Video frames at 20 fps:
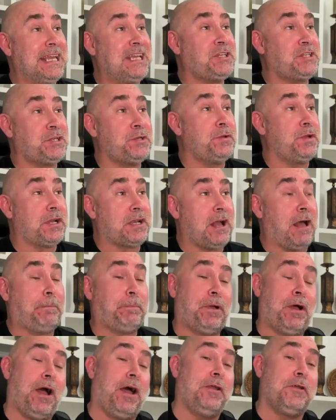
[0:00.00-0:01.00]
issued a
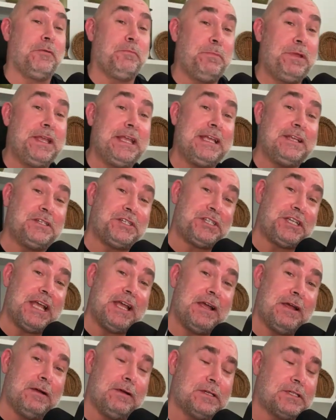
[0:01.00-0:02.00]
couple hundred million
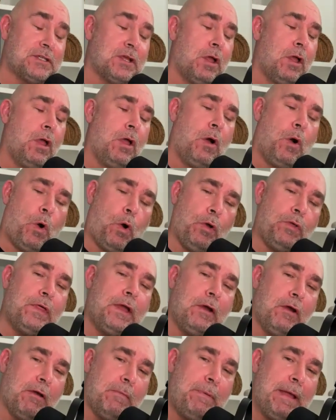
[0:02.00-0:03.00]
shares or
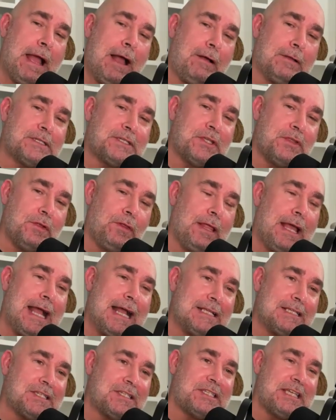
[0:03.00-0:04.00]
thereabouts in the
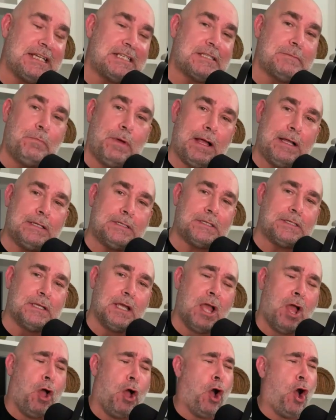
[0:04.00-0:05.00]
last six months.
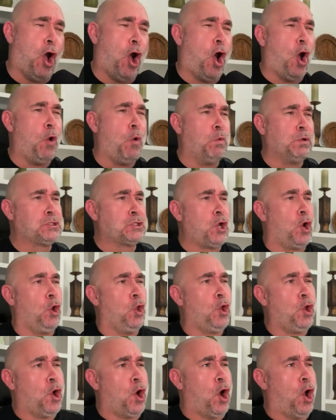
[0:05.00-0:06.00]
Oh, it was
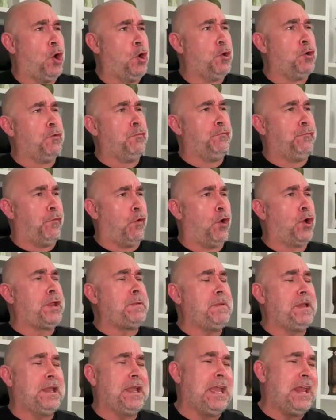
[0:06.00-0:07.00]
only
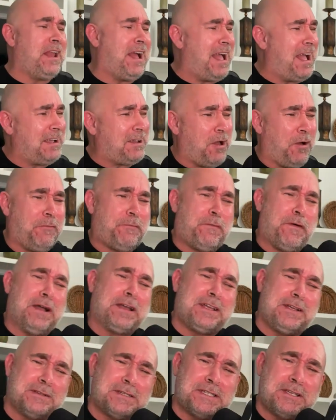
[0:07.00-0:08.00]
140 million. Ah, go
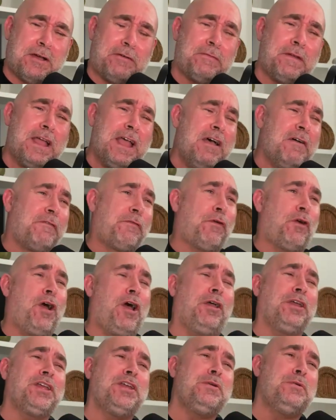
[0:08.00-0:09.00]
fuck yourself. For
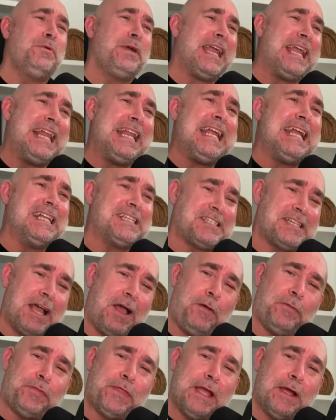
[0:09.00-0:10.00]
all you idiots
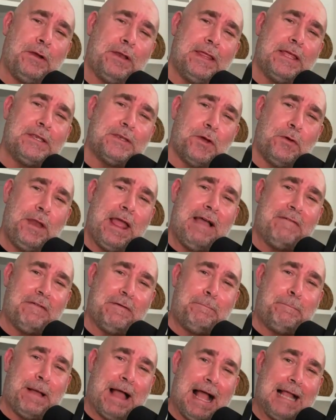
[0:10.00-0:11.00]
out there that don't have
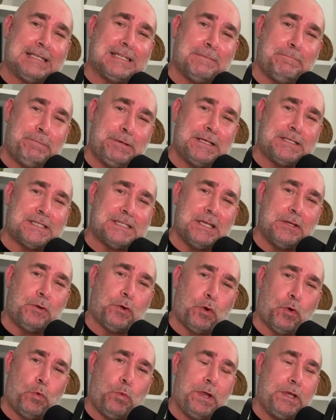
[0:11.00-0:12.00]
a pot to piss in
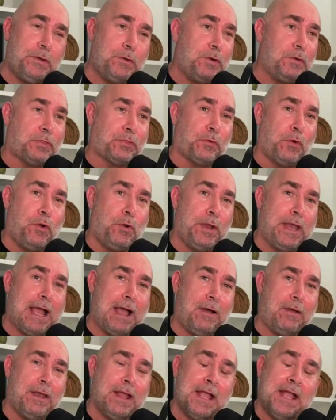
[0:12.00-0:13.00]
or a window to throw it
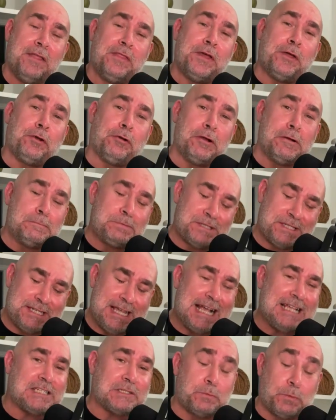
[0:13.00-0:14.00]
out, that are
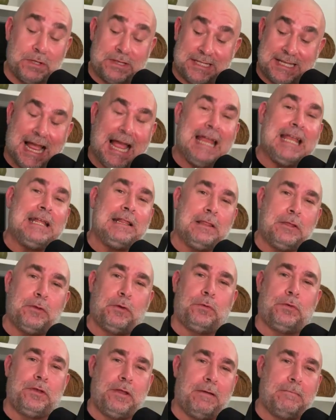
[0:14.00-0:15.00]
obsessed with tiny
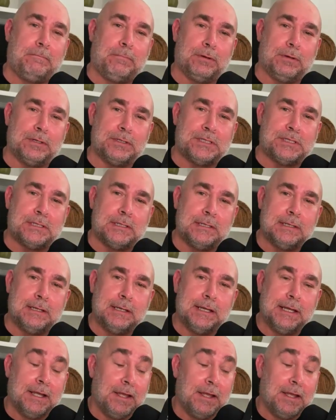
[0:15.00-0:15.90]
little numbers,